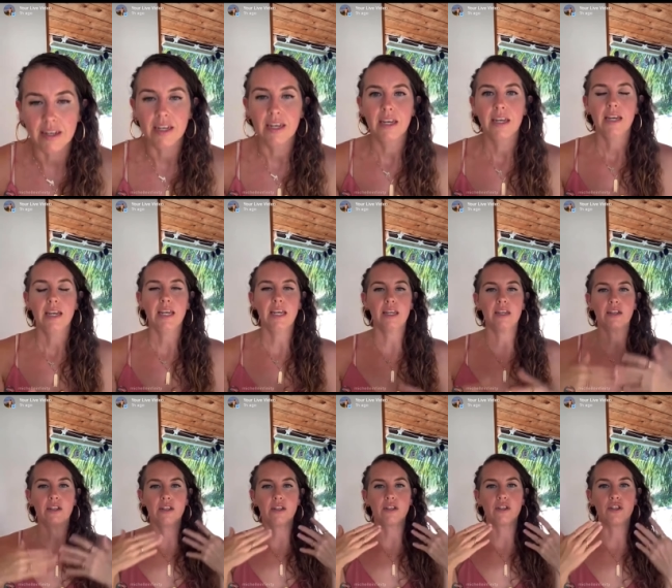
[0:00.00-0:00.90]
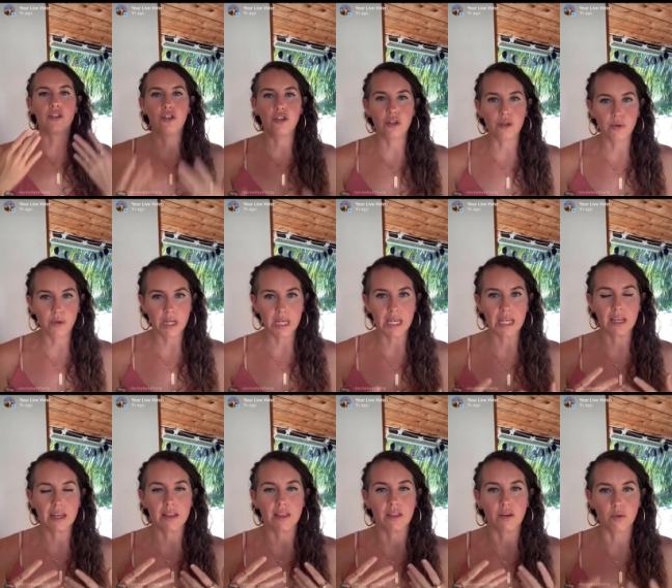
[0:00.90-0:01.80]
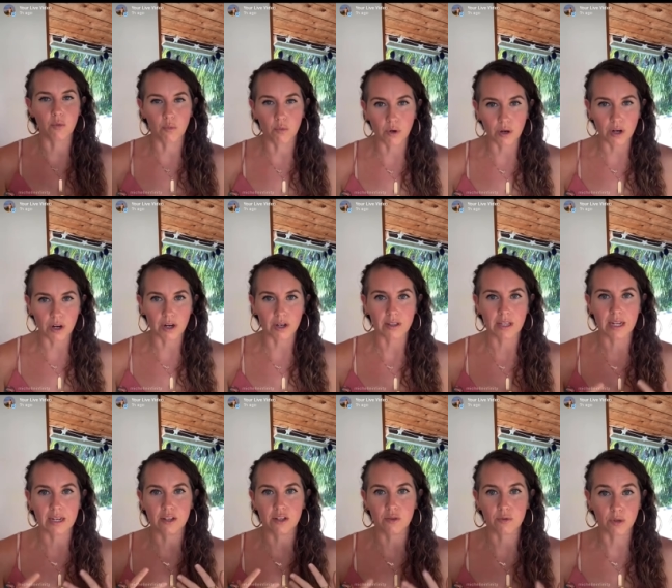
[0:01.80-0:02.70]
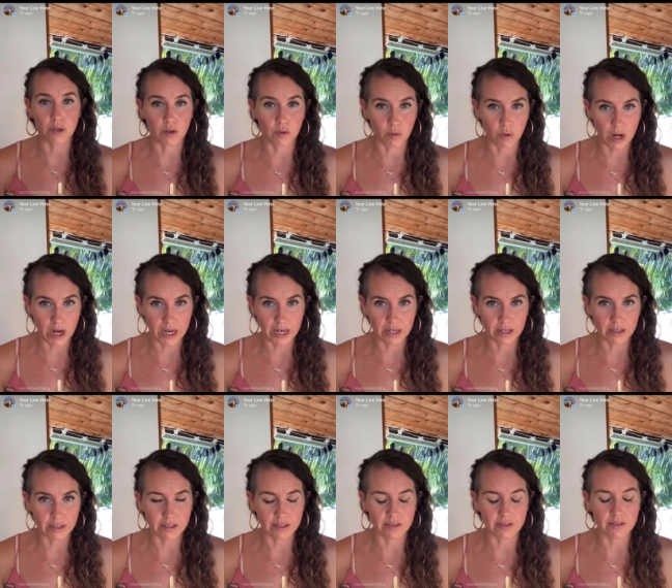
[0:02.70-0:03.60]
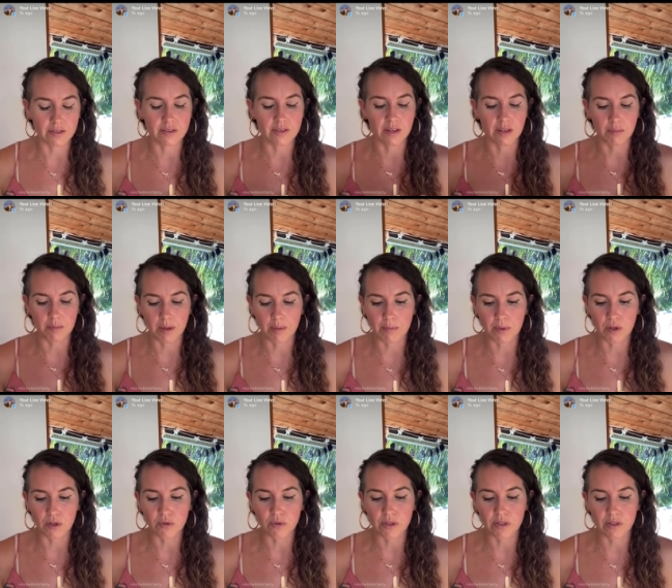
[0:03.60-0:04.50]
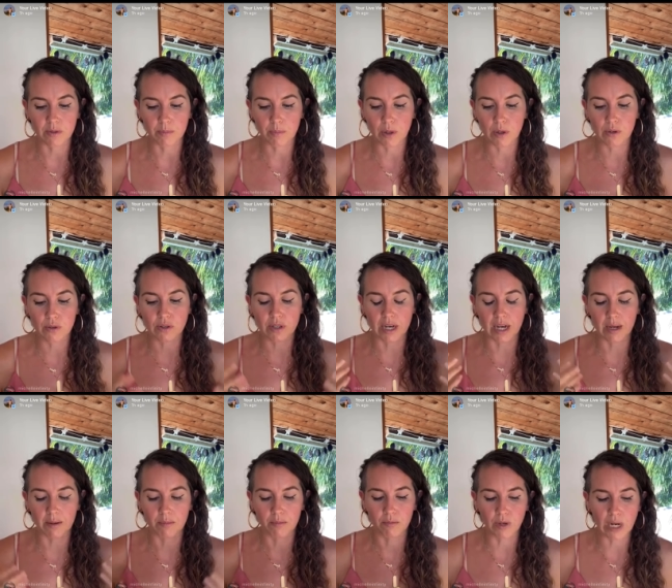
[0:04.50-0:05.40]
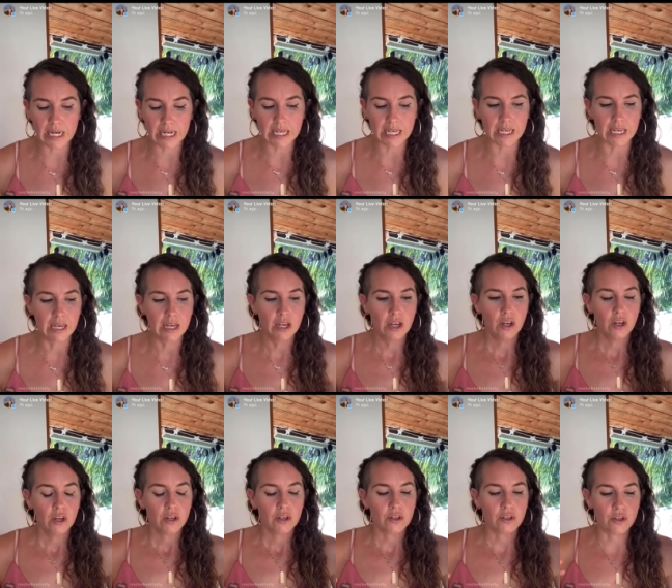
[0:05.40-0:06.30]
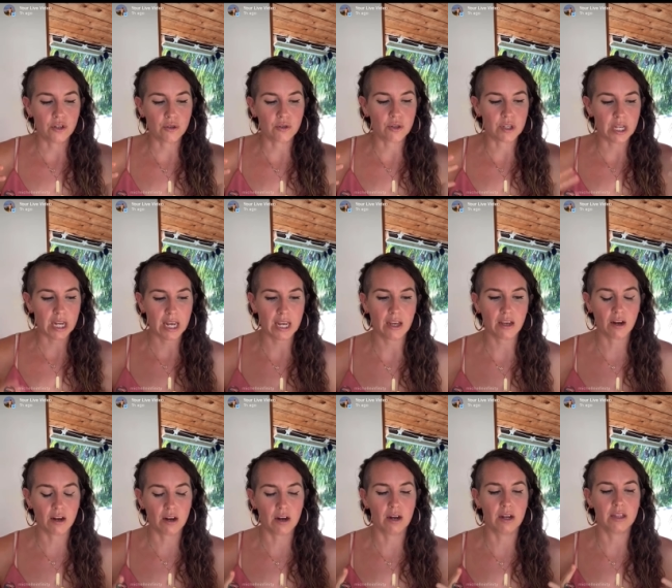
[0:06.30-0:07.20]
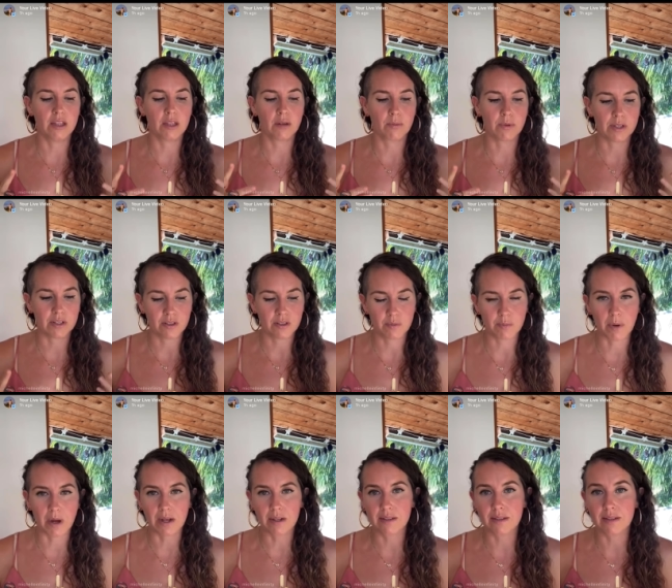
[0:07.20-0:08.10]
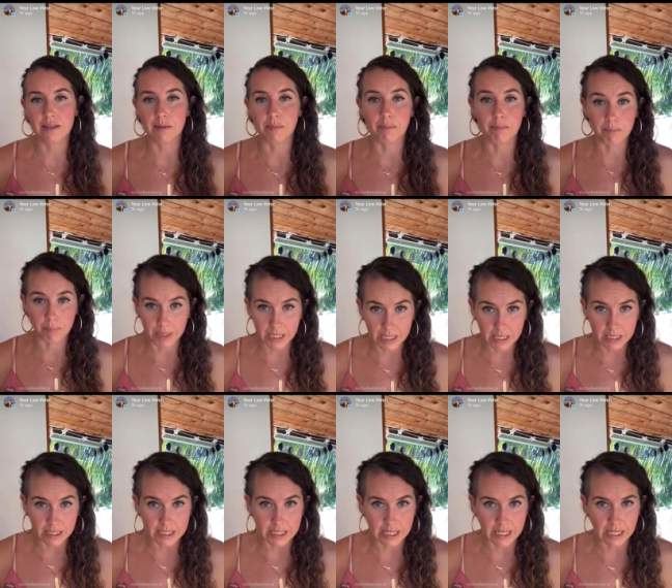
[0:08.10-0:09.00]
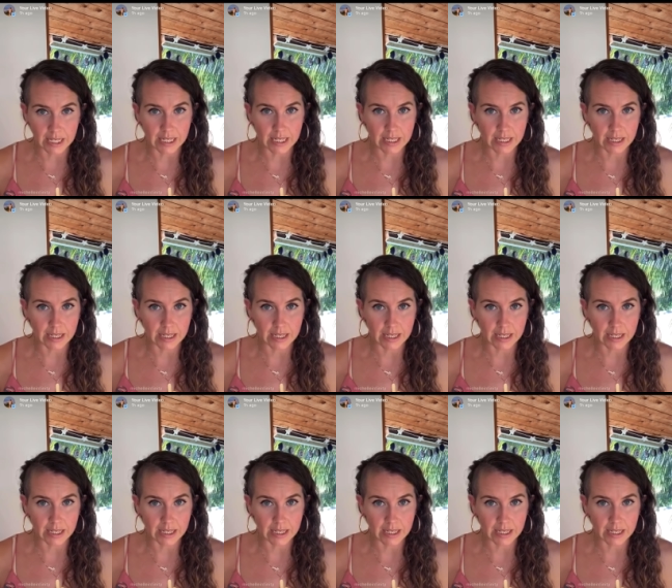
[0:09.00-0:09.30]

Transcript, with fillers: in doing the work that is required. This is like my most recent post. I am ready to take on the responsibility